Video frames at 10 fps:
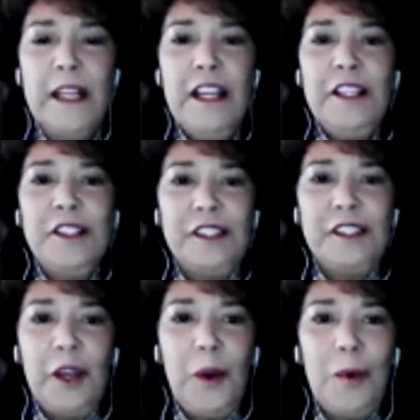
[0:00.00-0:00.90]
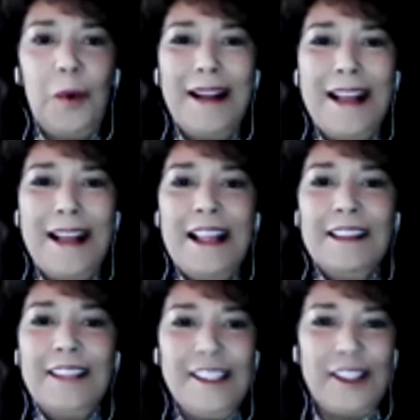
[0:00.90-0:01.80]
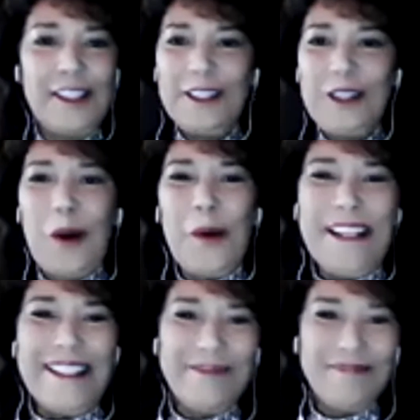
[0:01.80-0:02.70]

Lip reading: So let's get going.